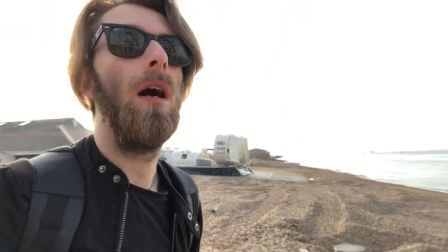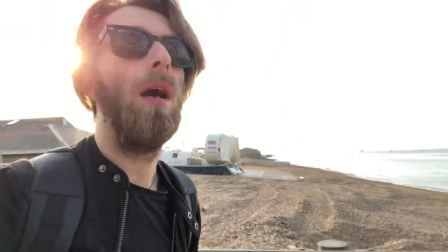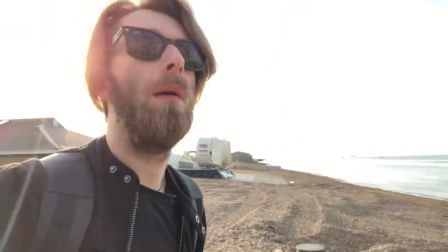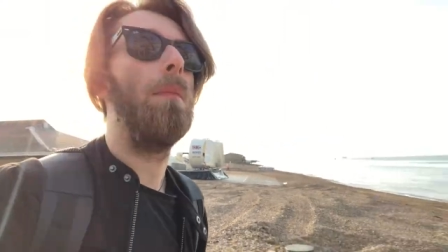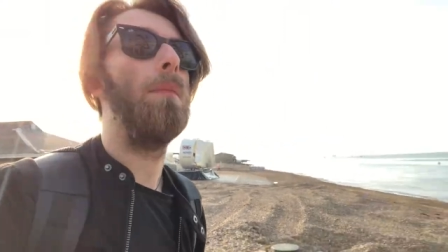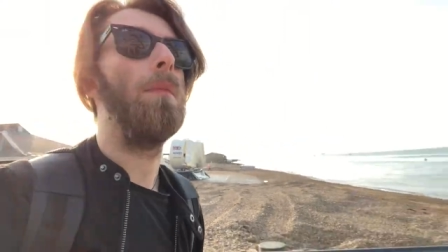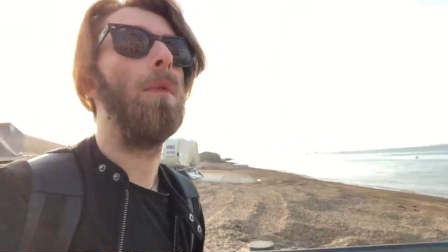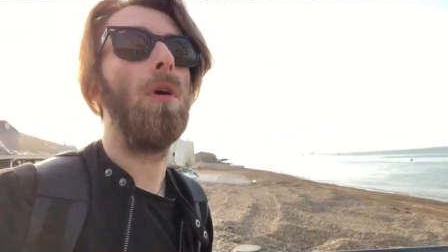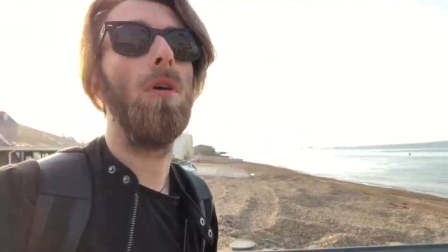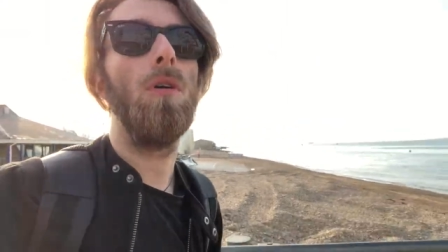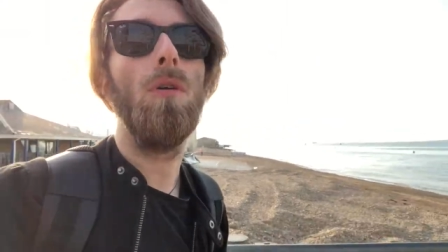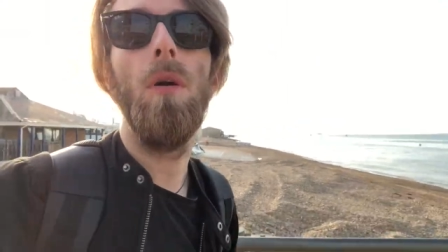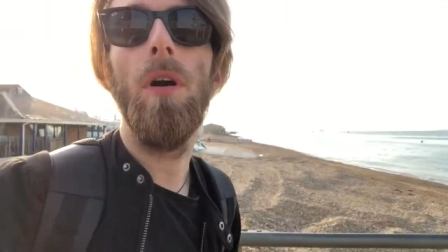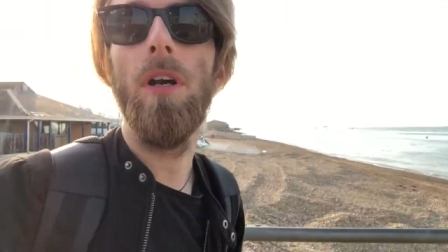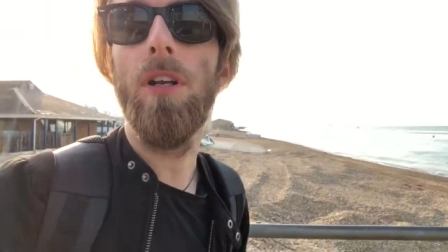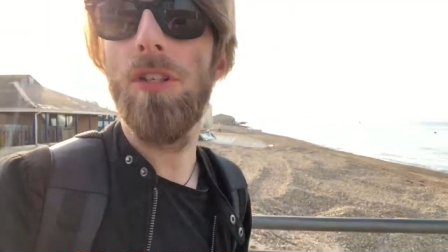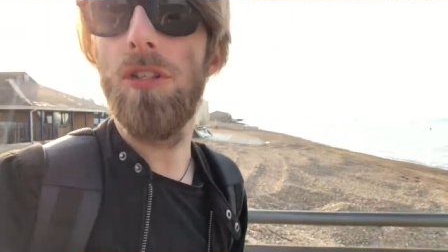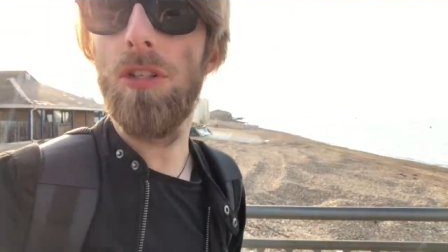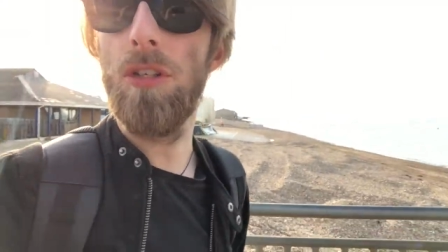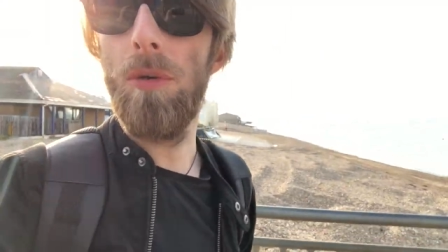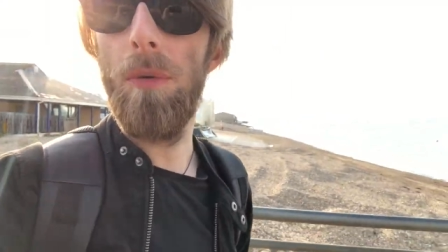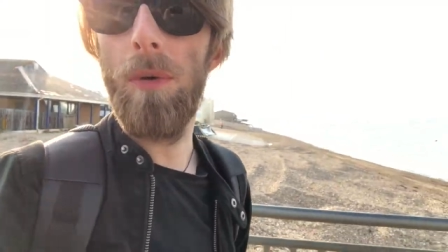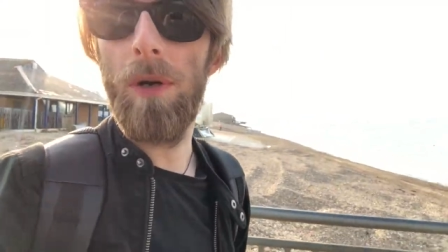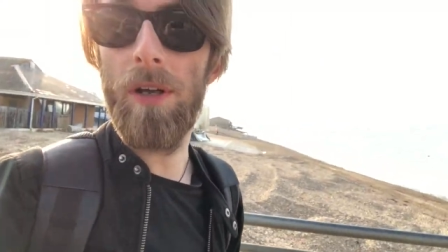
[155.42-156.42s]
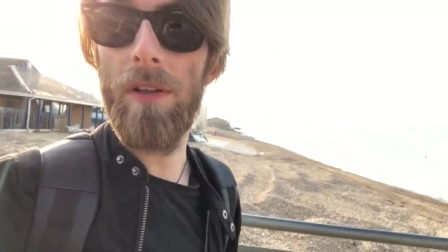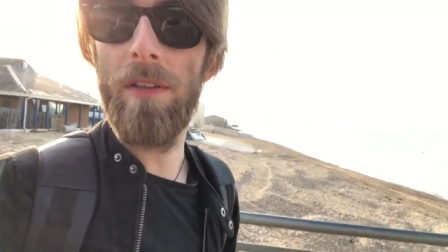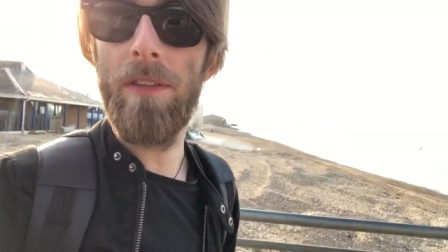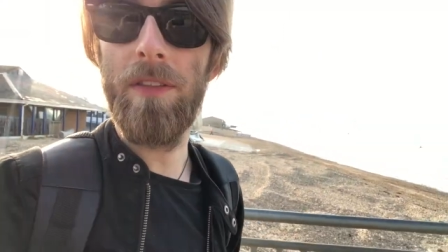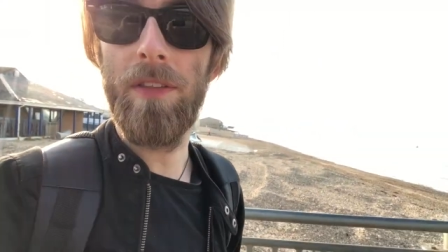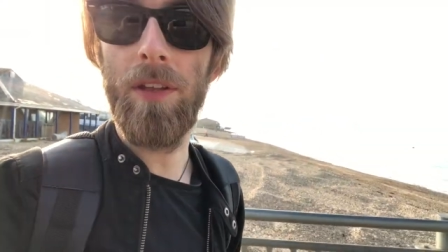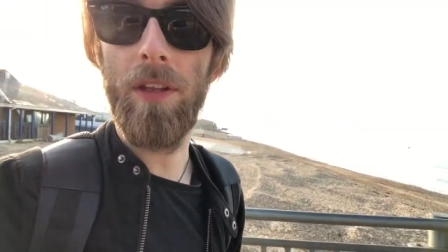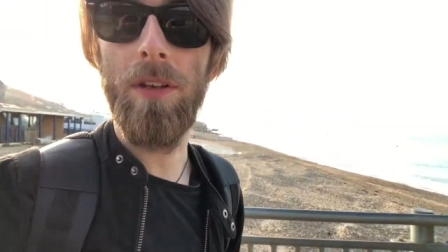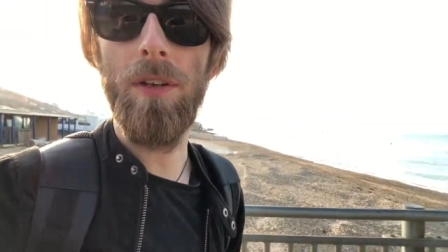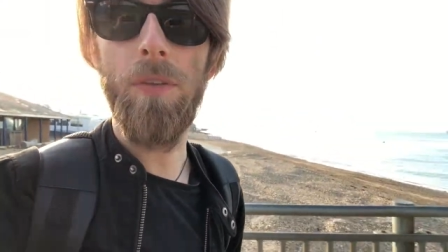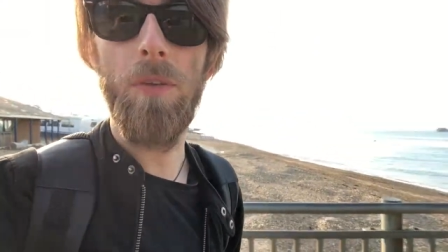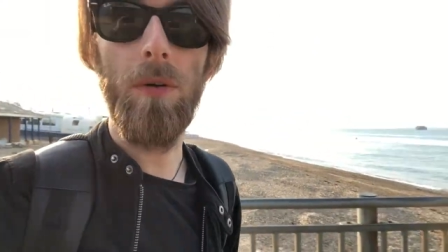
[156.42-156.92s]
I'm not quite sure what
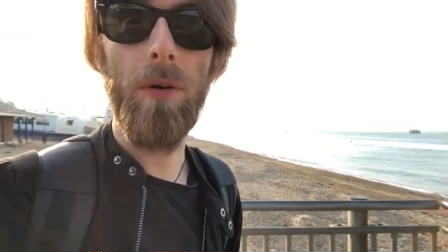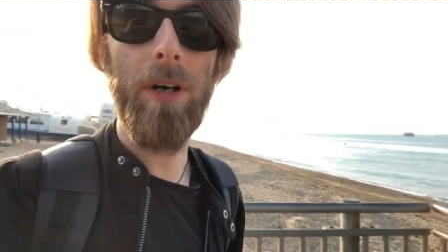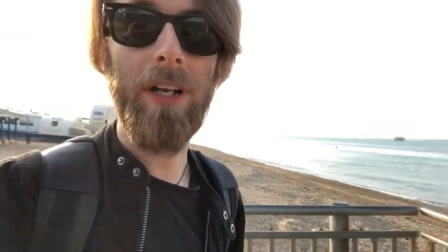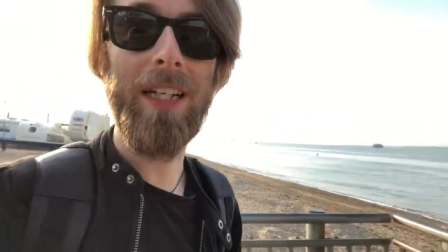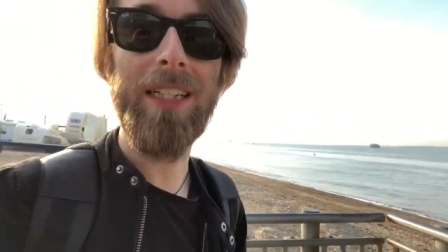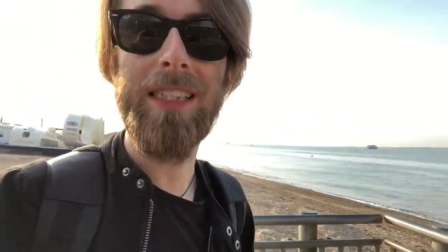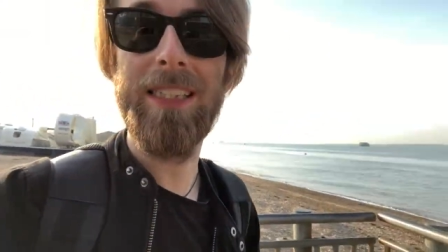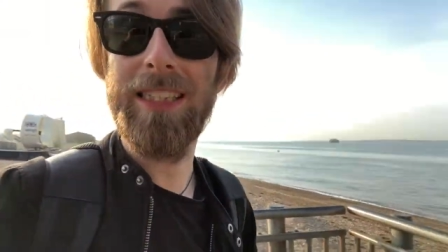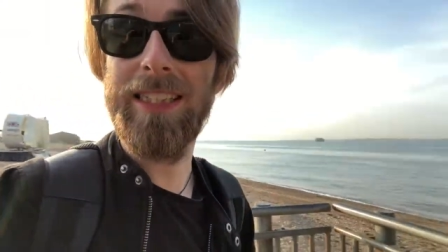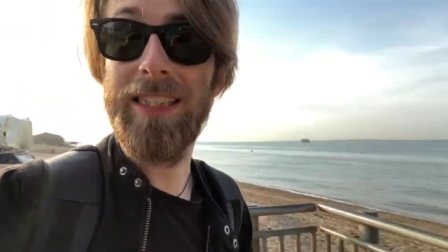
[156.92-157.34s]
the noise